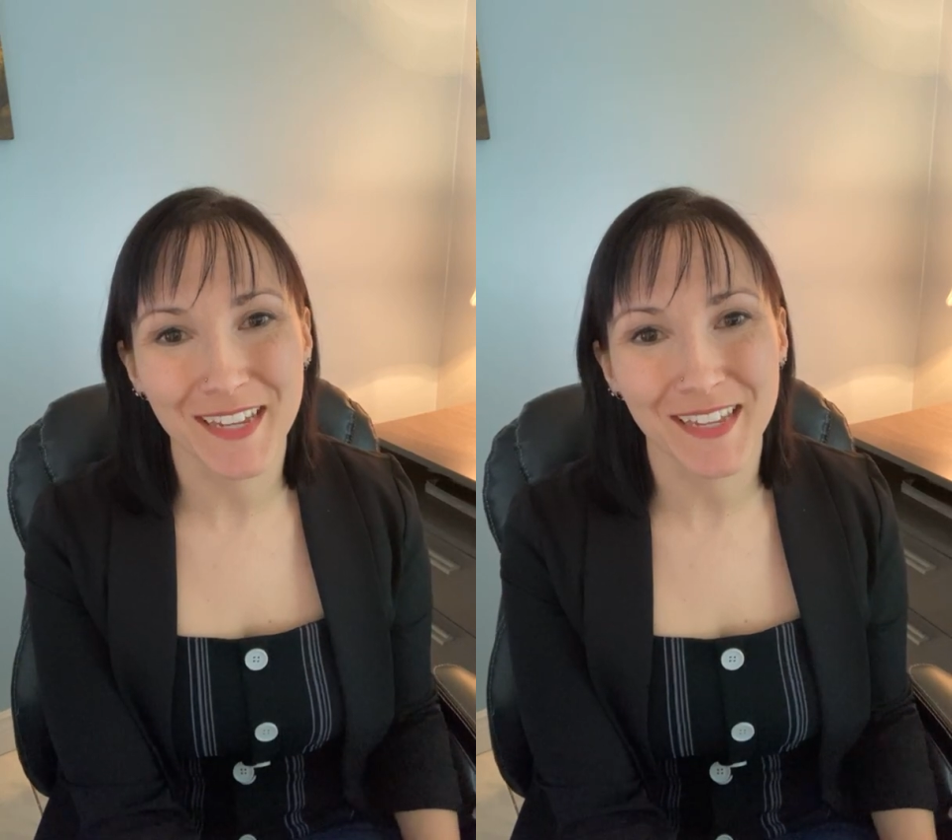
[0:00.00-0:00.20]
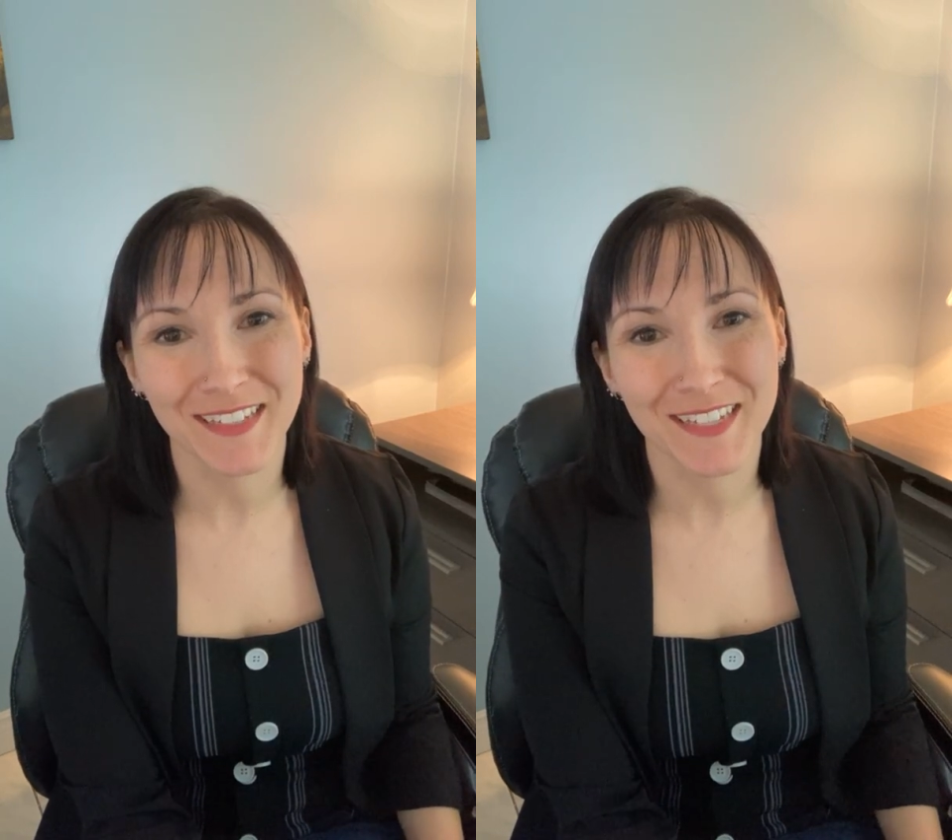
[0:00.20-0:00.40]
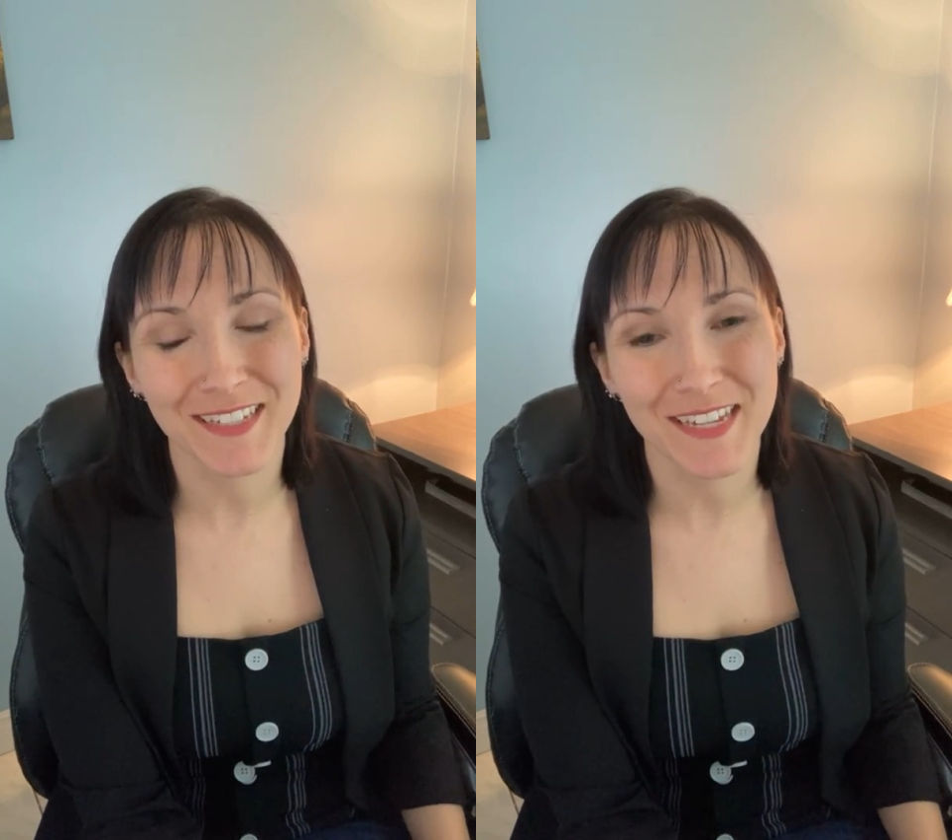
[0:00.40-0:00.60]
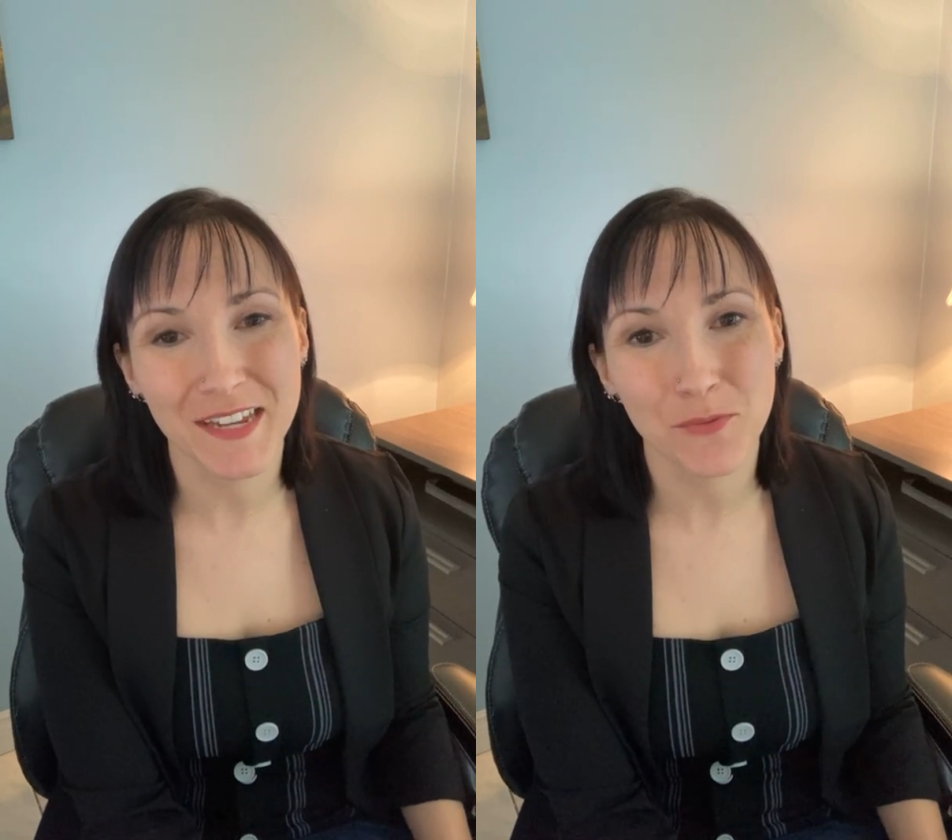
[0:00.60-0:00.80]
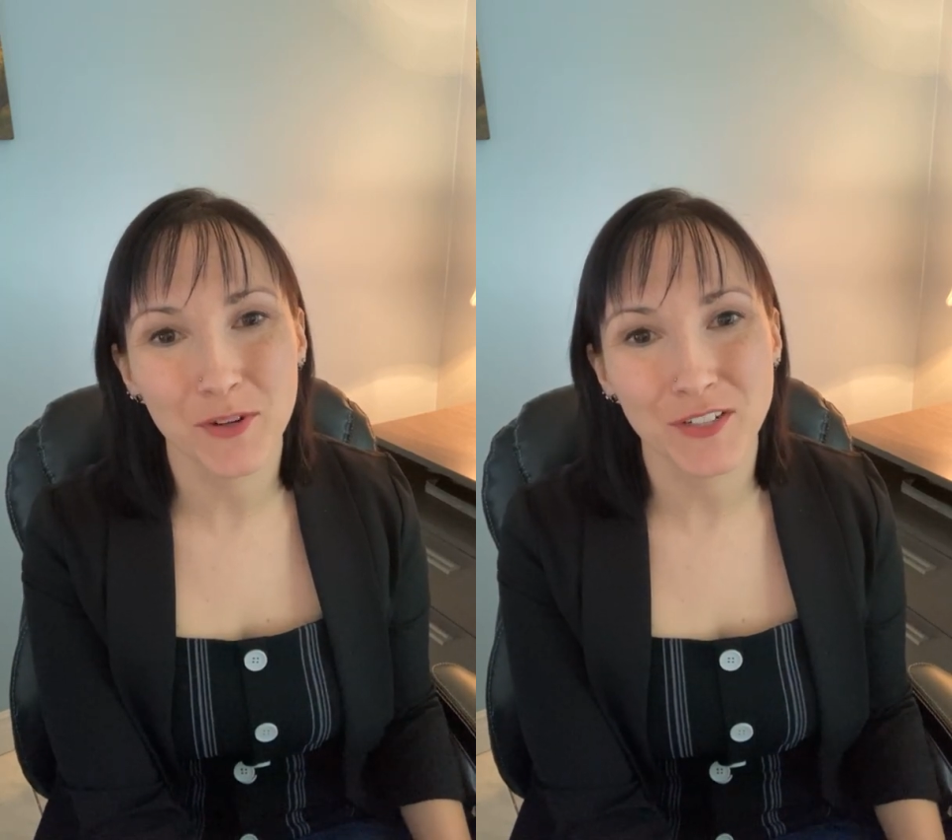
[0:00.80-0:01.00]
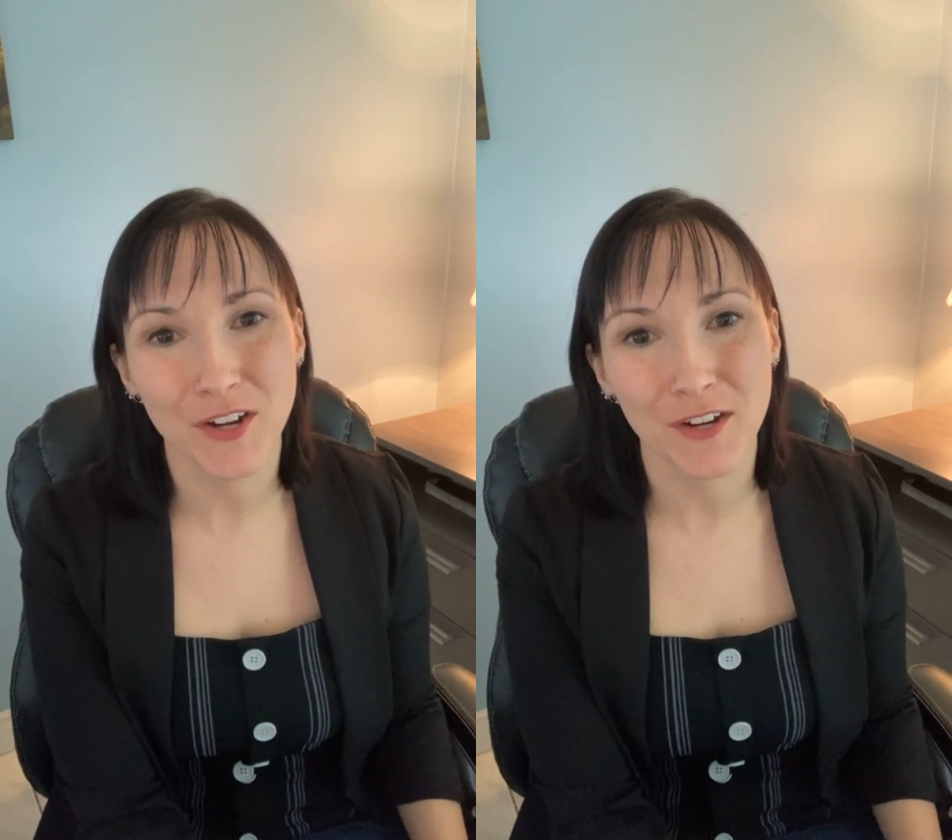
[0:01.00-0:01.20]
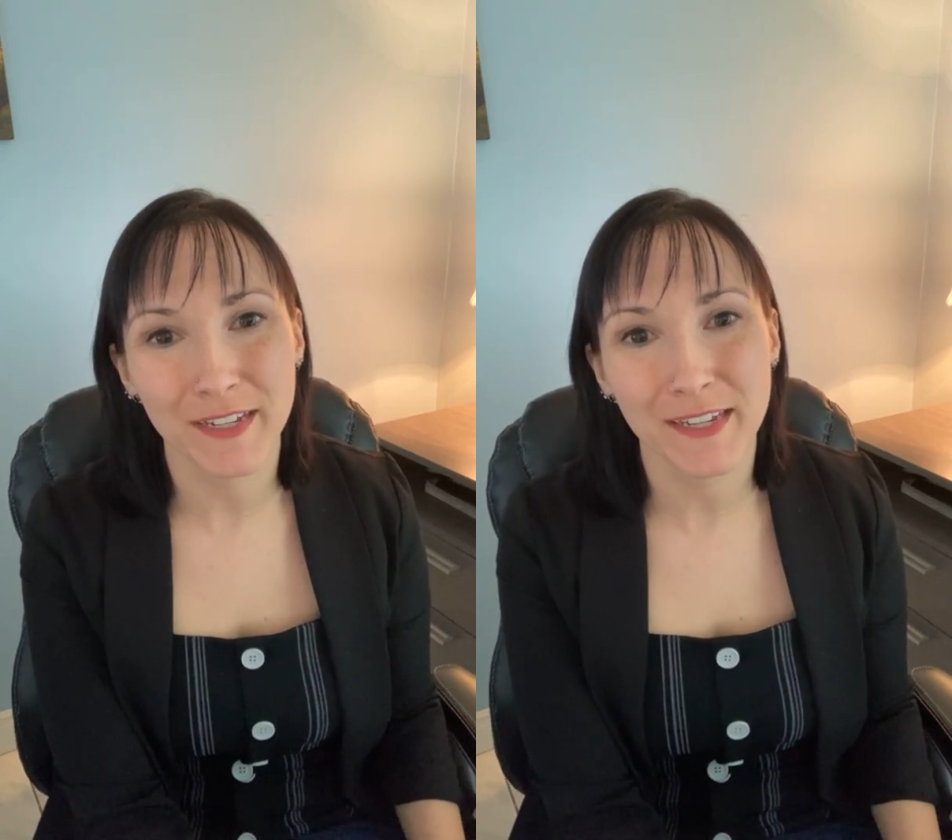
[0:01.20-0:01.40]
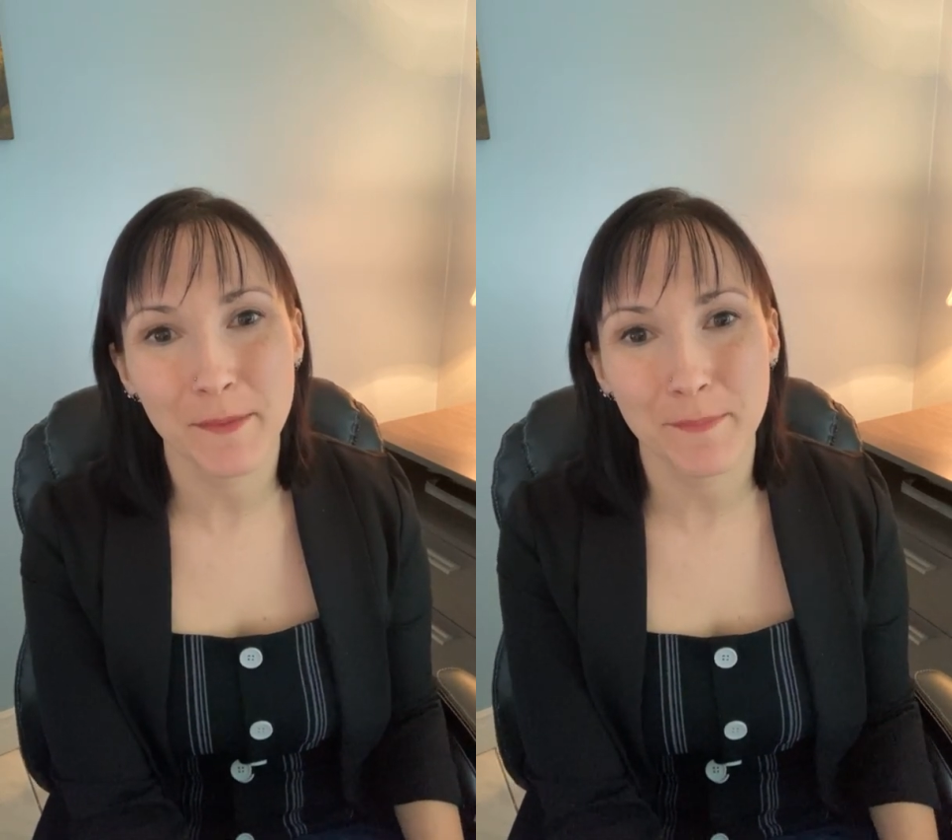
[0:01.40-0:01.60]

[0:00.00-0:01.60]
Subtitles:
and today we're talking